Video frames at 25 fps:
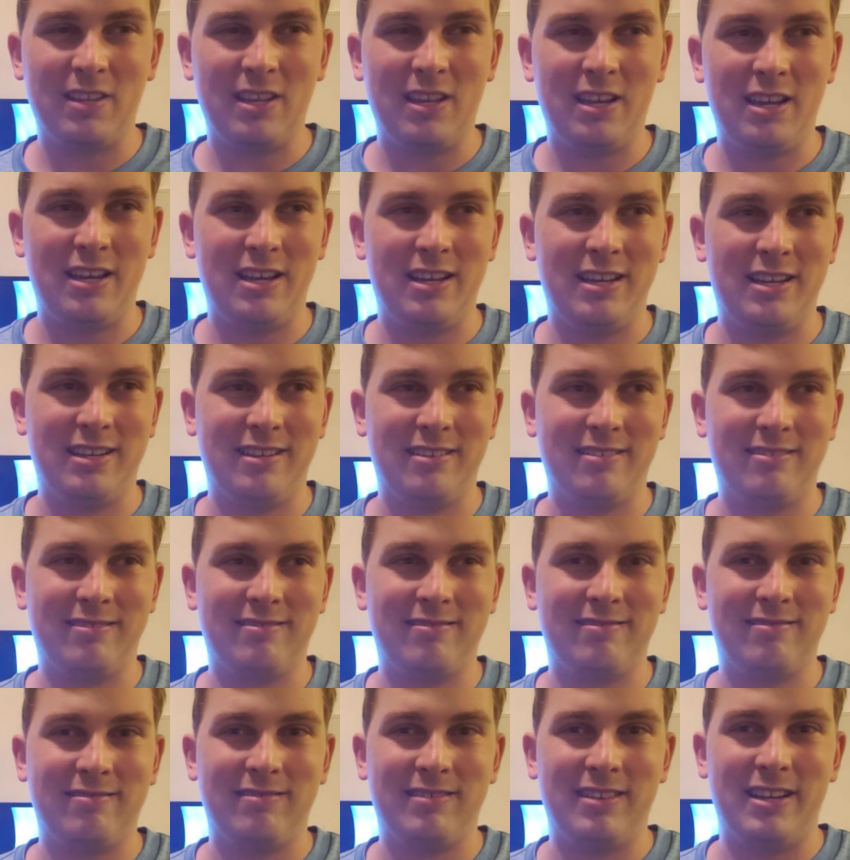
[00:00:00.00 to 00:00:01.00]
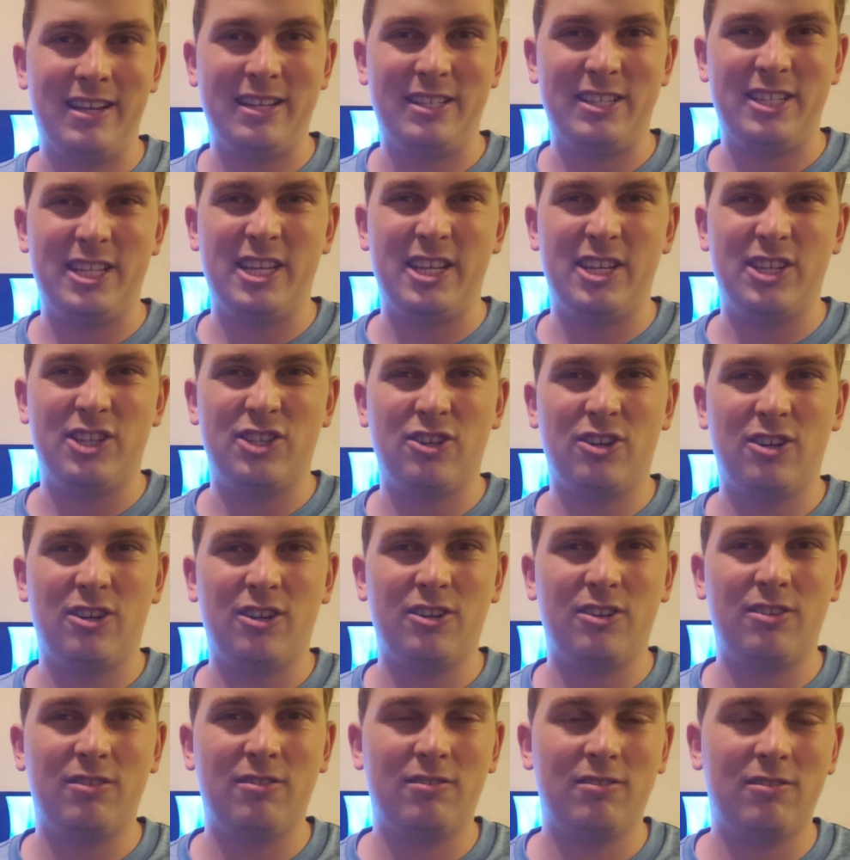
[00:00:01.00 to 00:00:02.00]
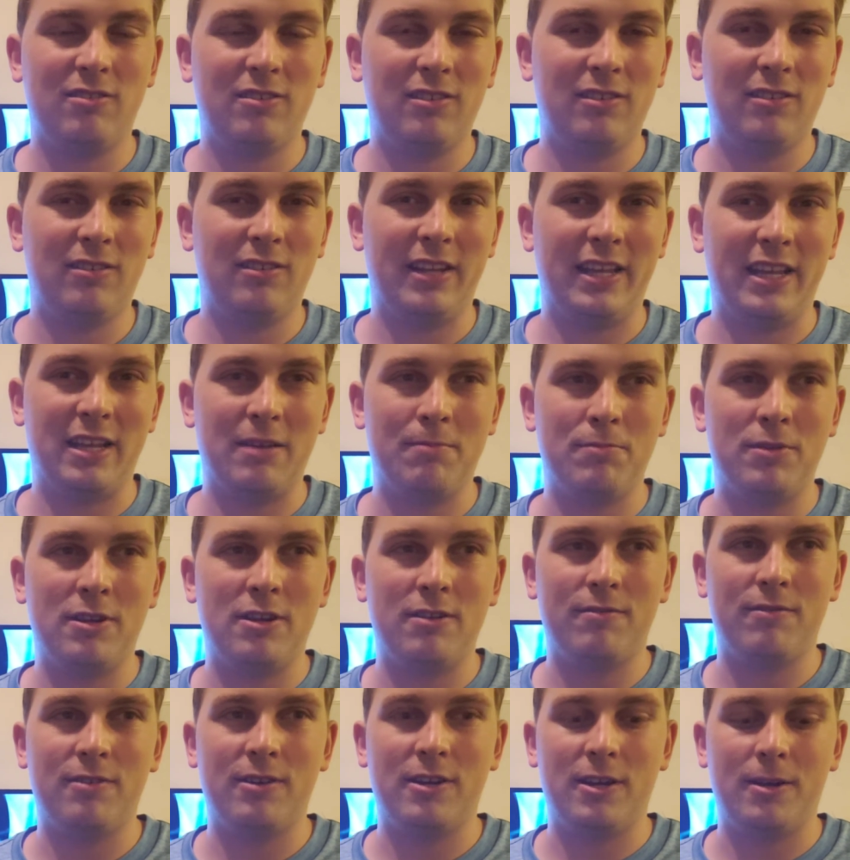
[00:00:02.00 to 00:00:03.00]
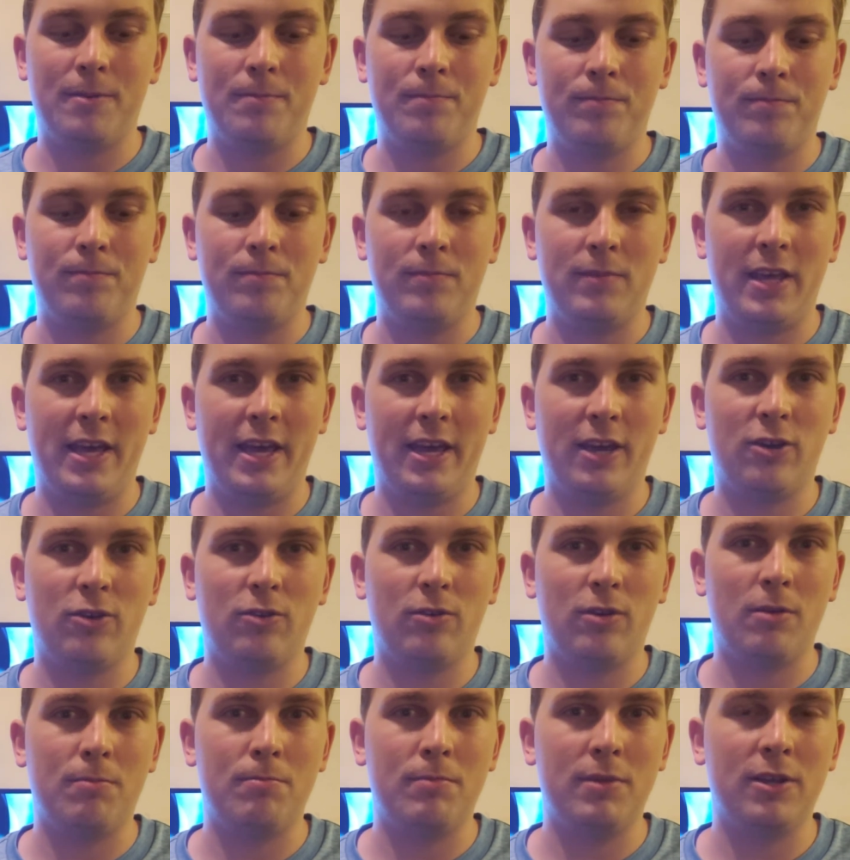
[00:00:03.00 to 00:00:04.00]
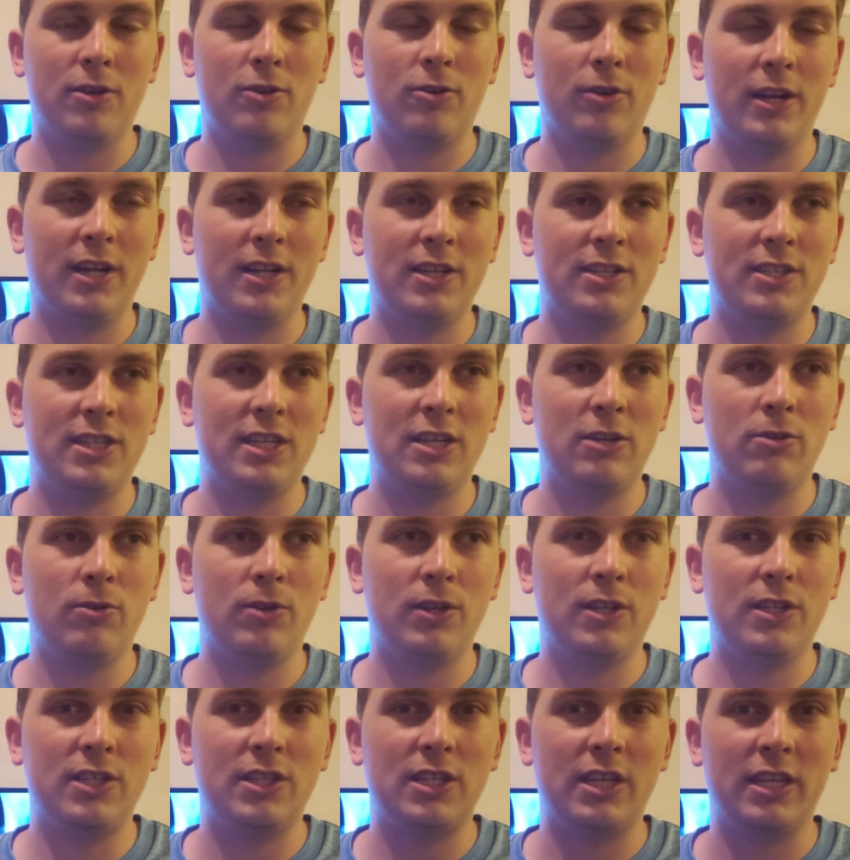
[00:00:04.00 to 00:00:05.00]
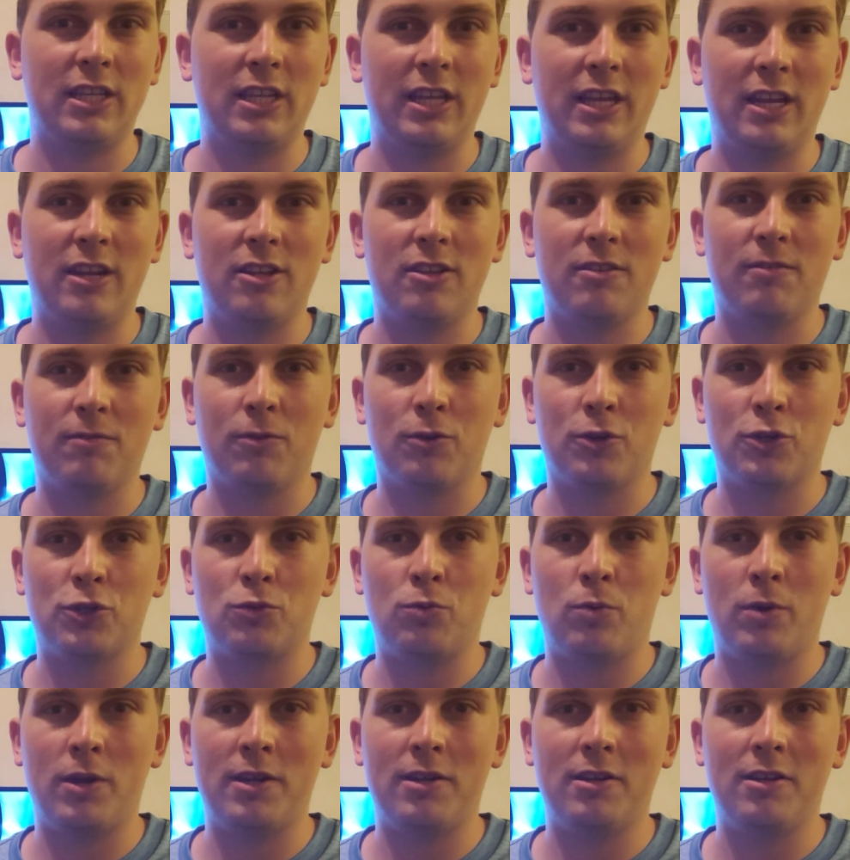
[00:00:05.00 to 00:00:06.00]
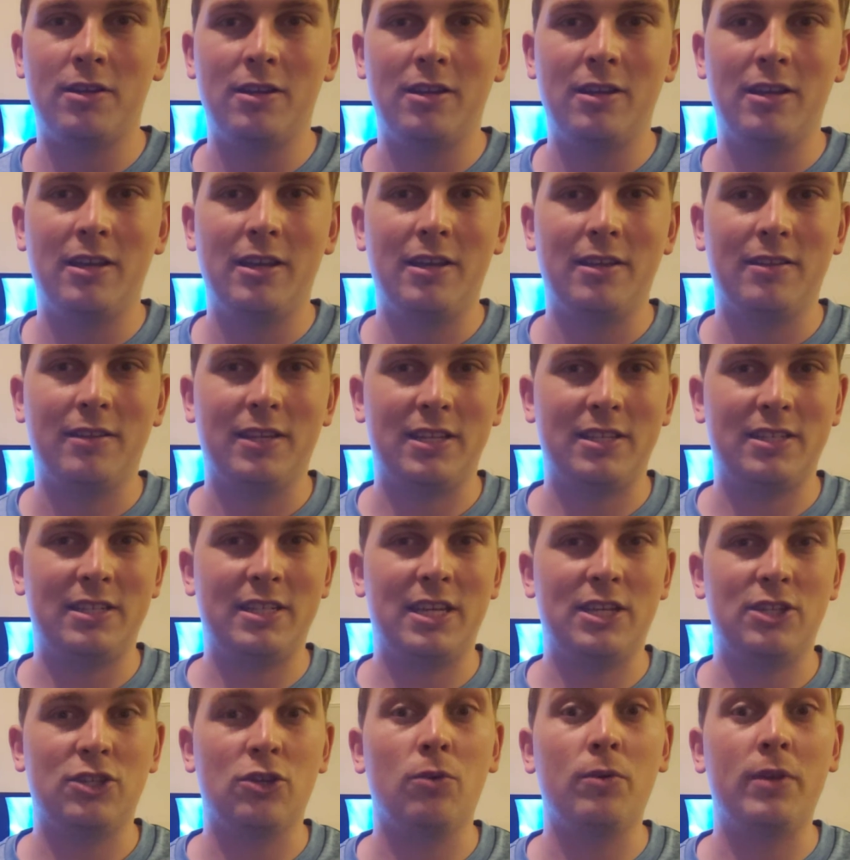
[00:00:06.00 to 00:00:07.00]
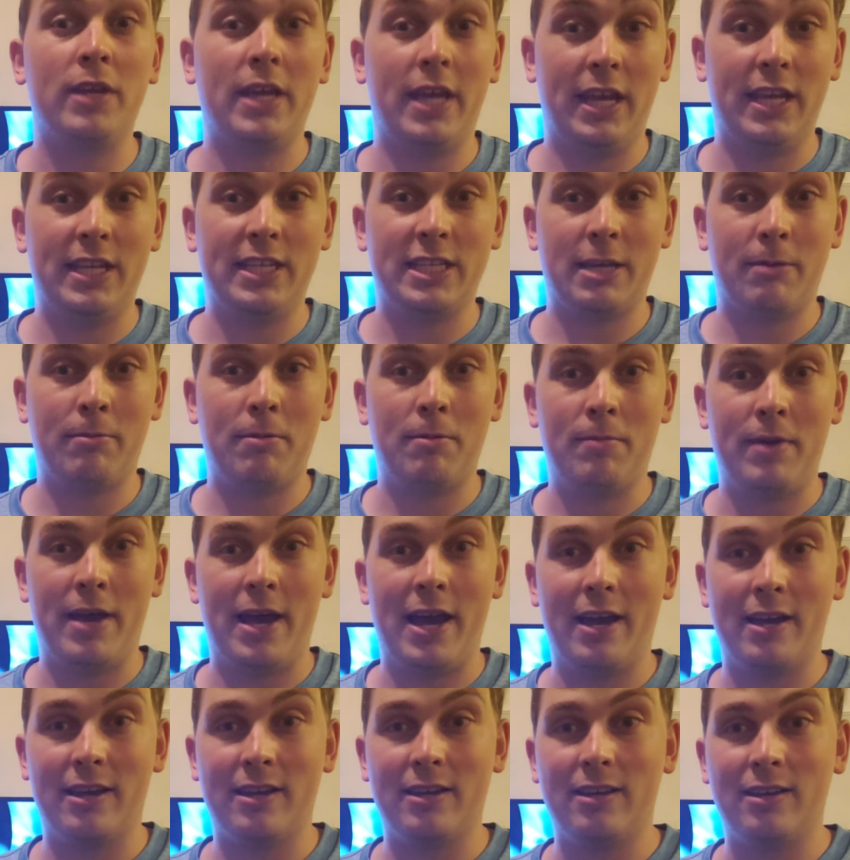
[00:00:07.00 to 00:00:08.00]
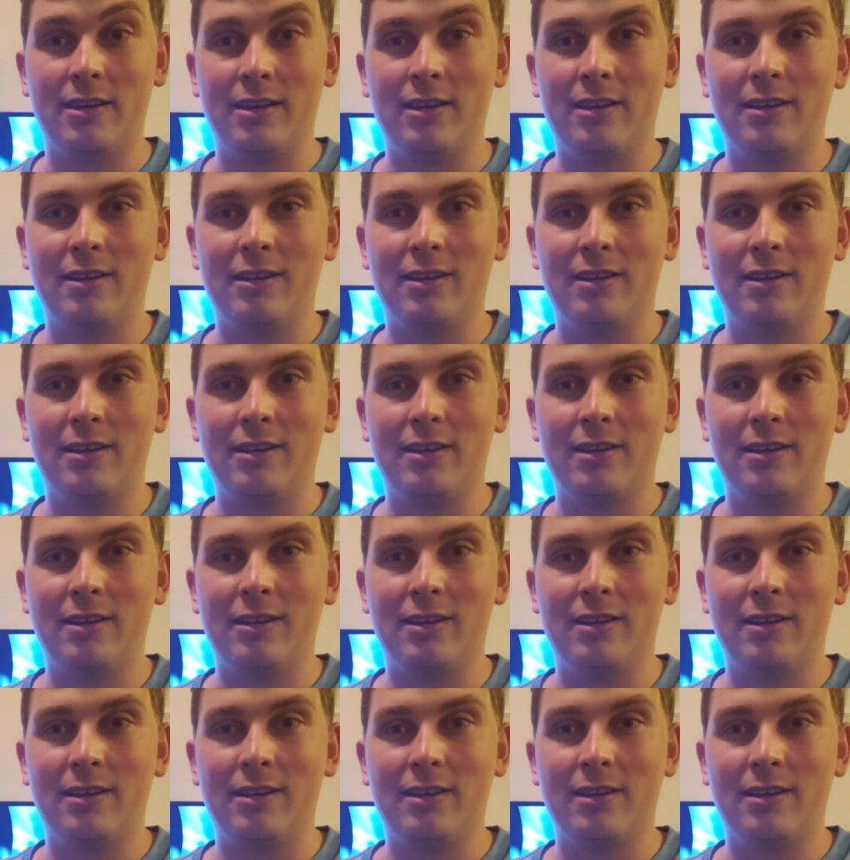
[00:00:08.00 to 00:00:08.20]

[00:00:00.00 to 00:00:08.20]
a teaser, like a bit of a mid-credit sequence at the end of the first one that says, oh yeah, he's coming back,